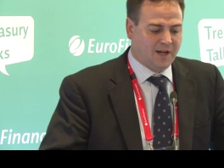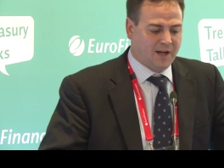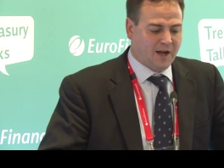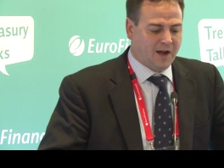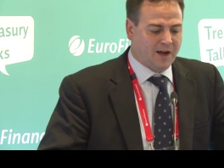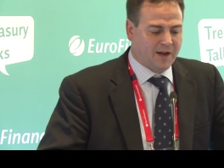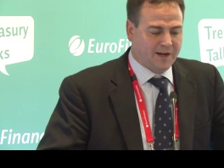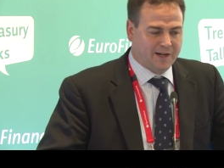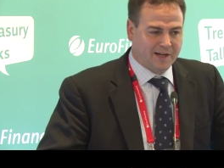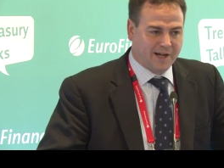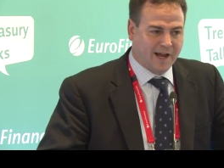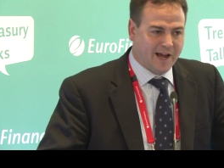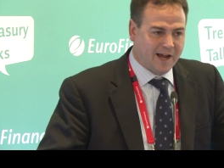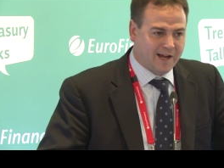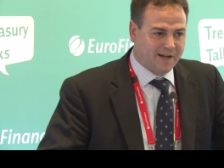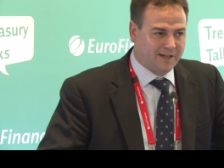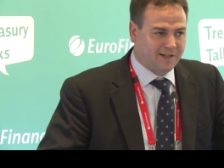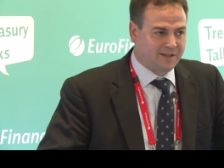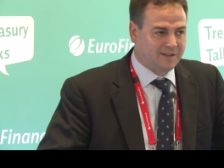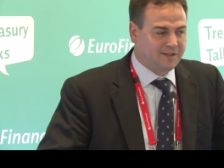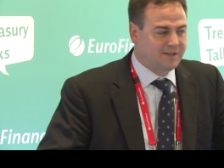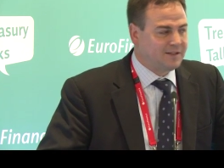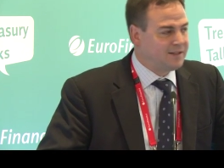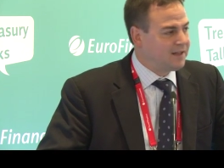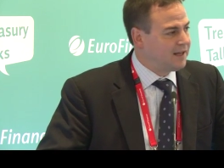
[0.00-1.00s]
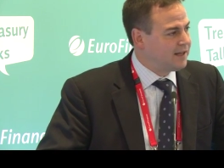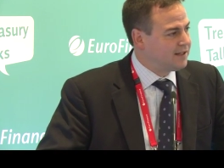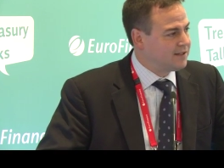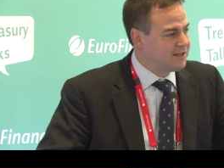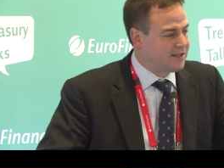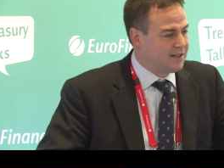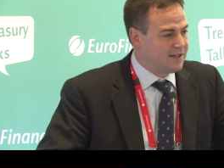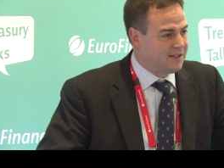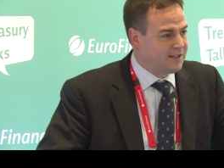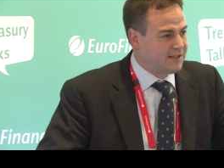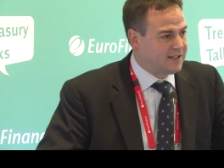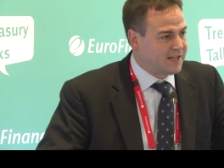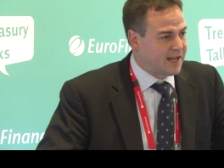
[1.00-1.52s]
not as
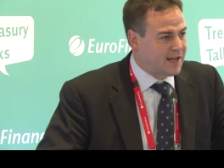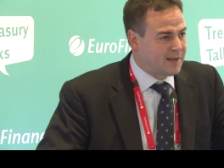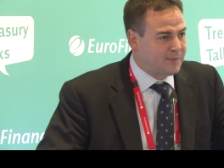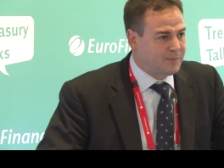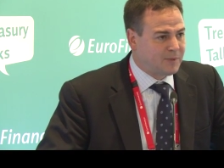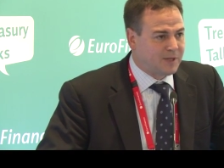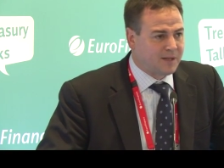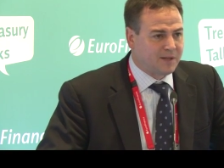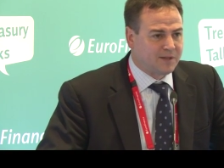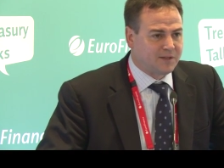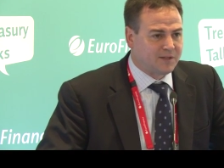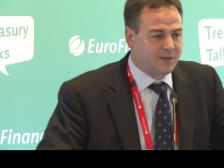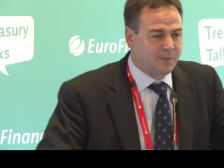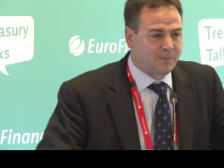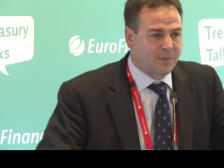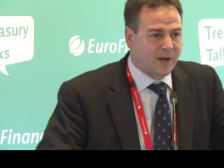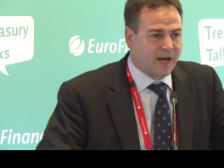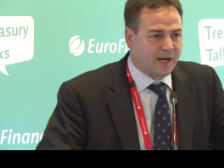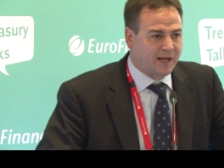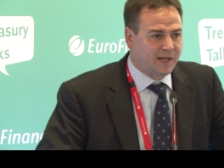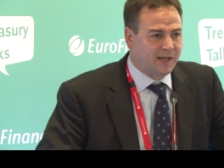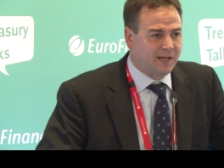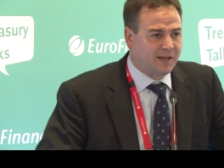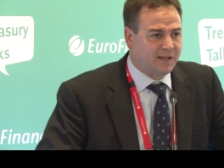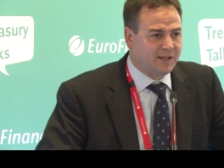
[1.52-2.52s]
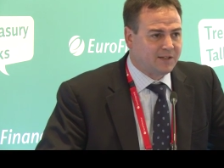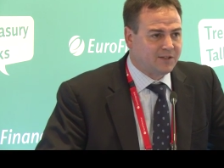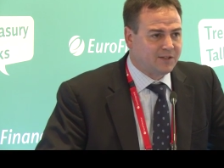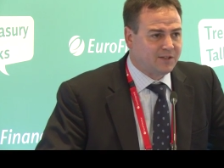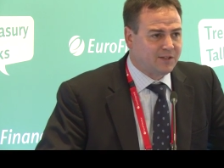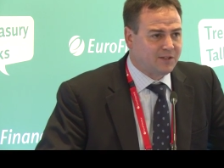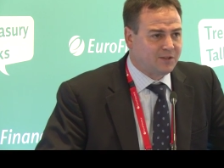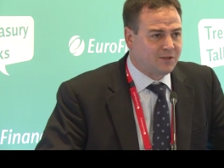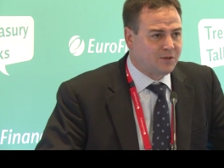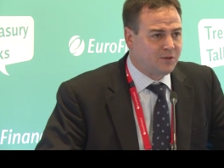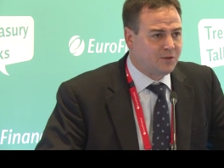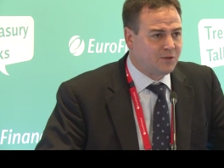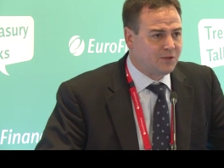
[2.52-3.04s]
in-depth as a banking
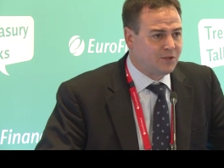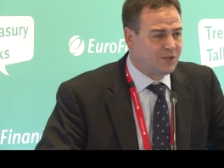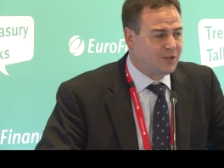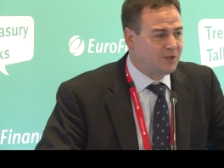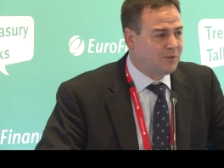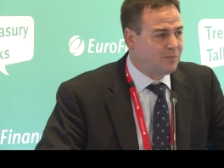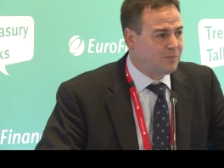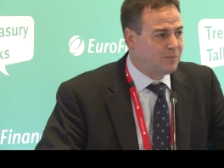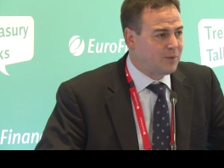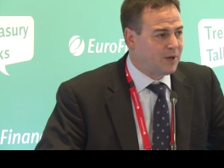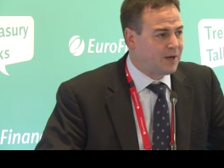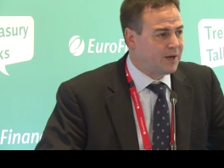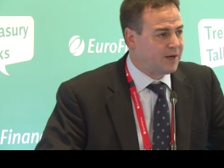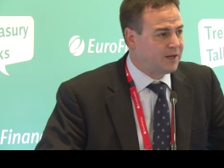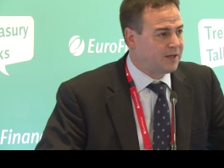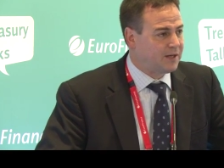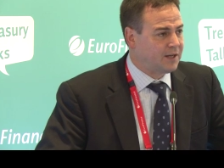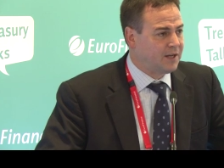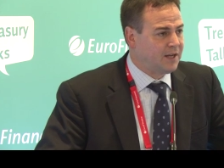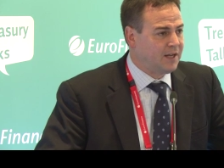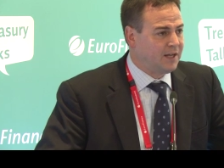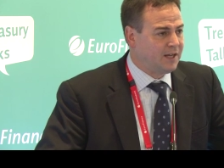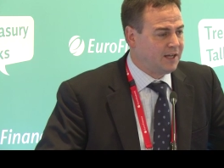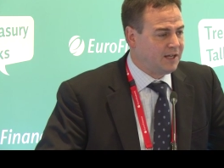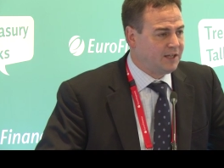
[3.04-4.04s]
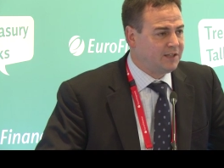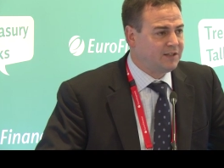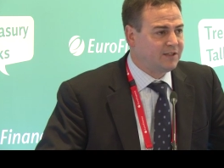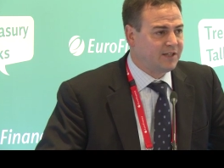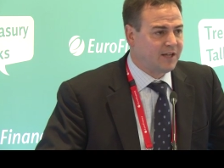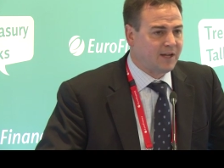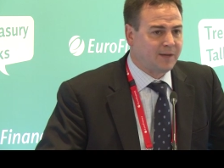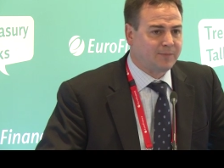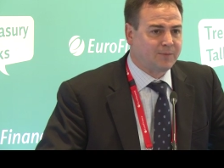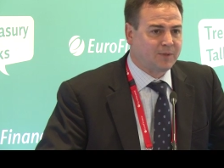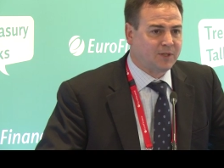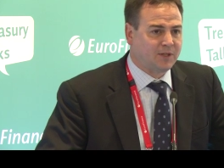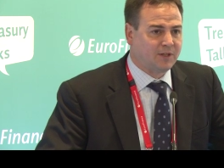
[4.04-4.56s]
institution, but
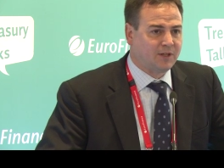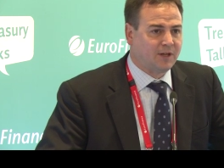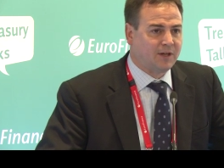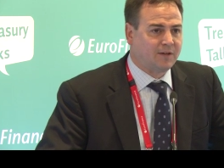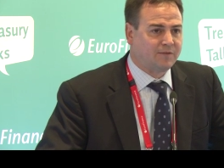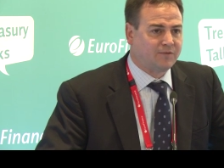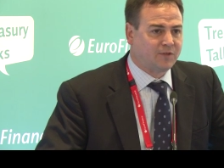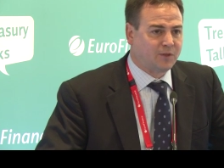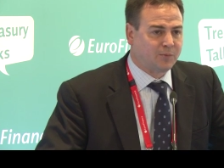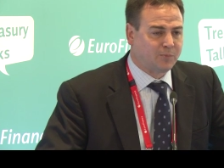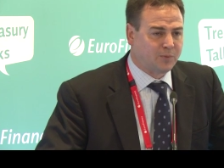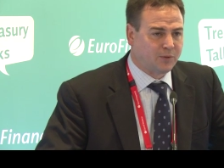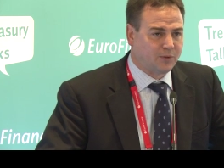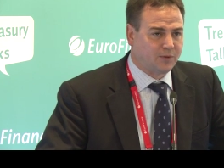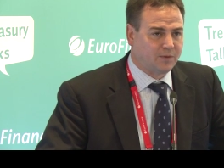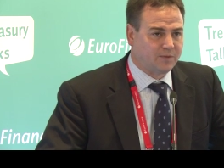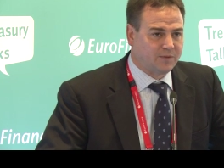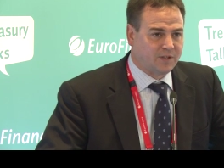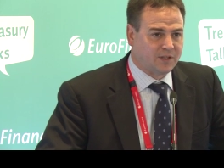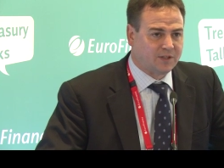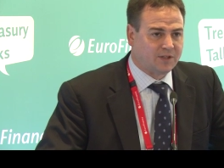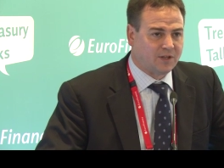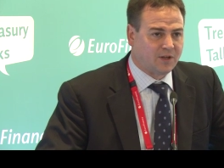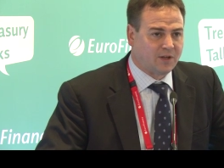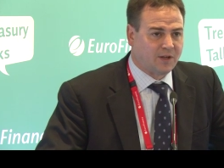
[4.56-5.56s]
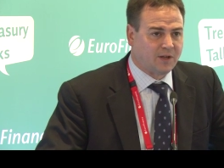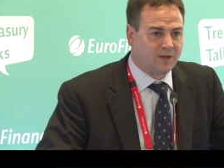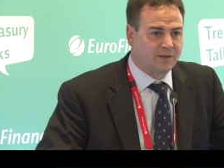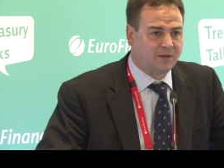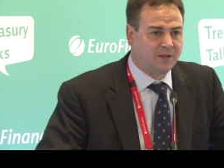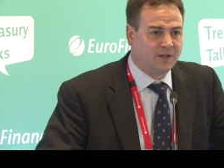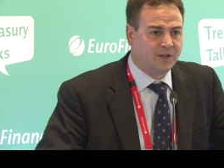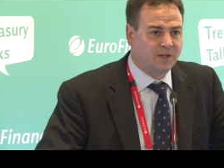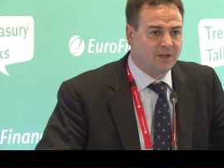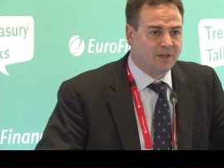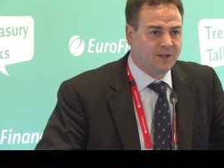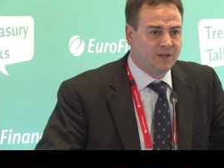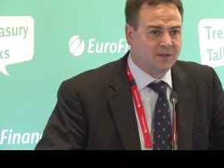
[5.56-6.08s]
in-depth enough to prove that the
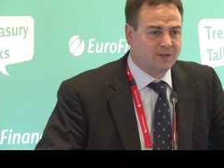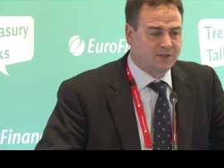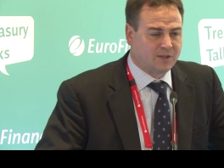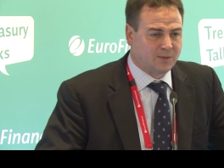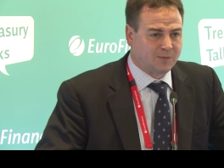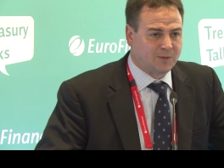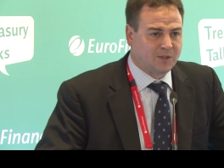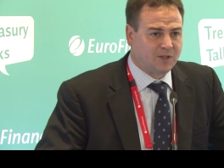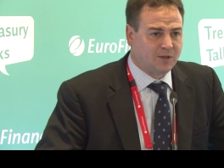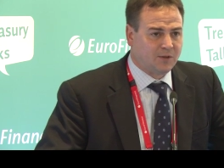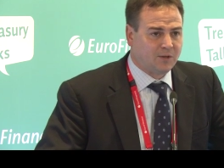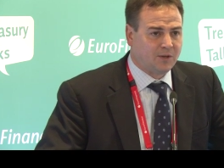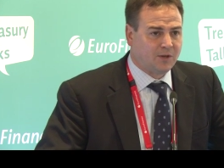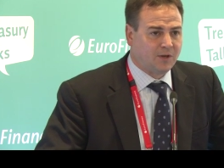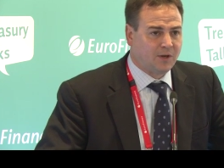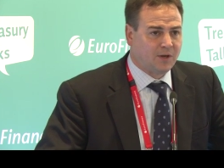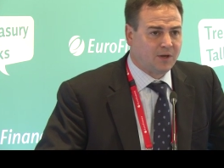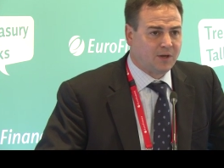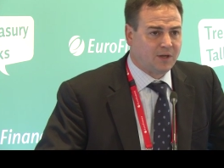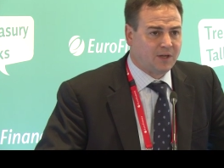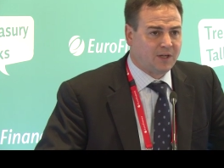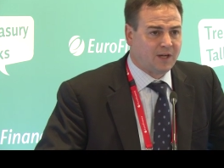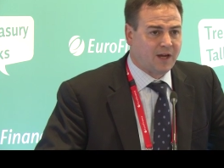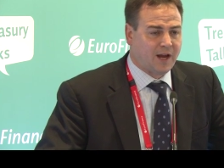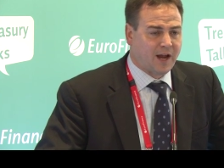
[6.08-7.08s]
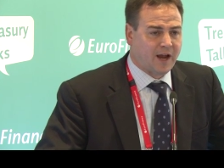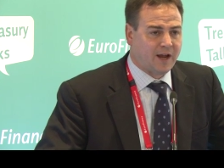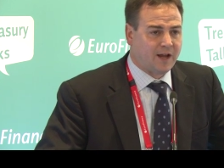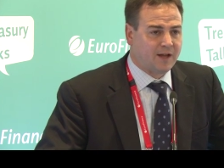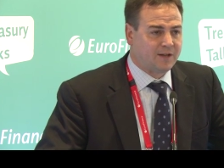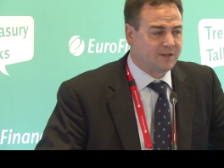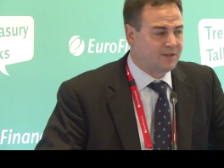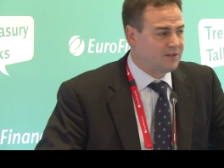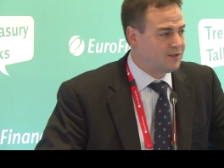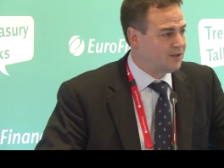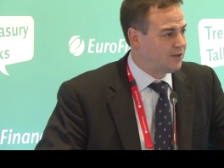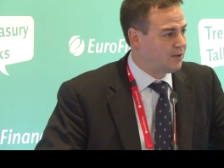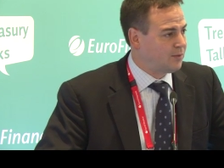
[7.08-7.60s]
subsidiary
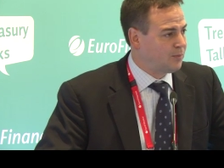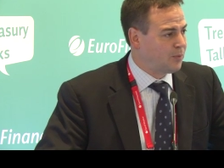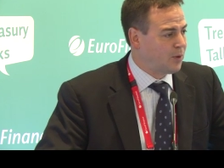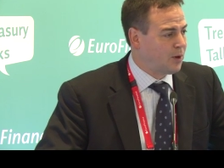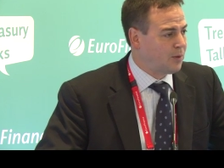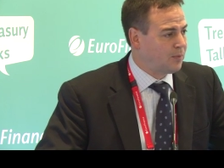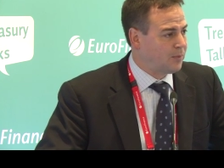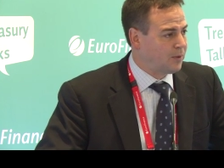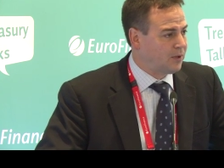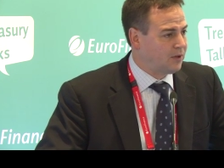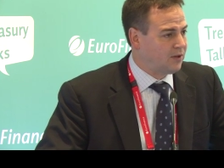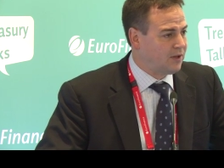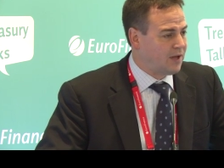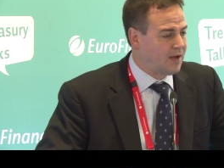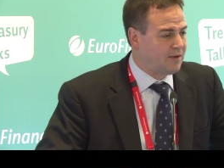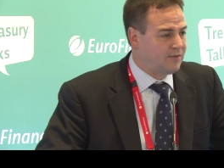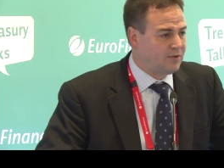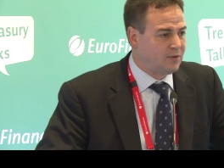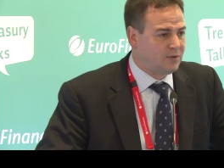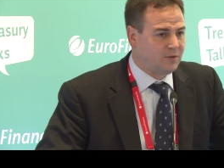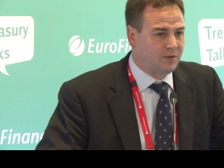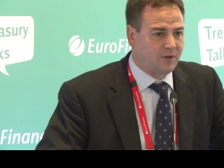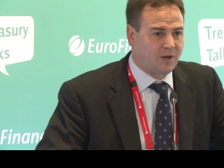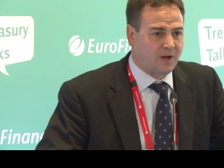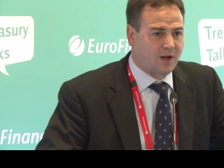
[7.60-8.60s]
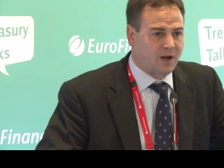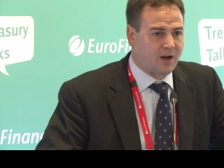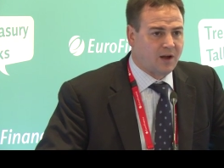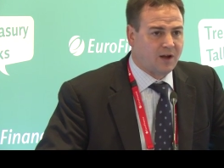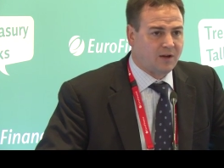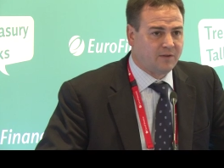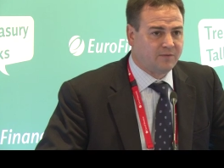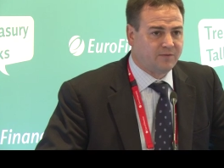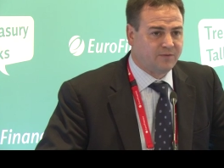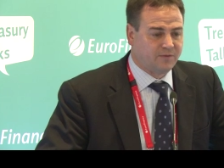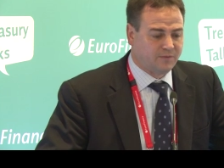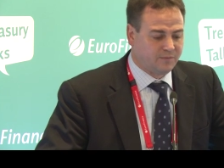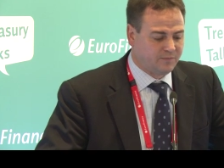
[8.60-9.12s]
has the appropriate level
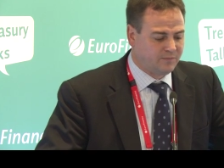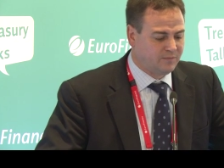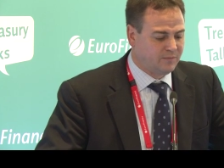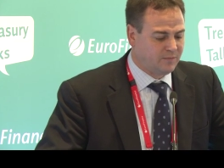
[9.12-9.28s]
of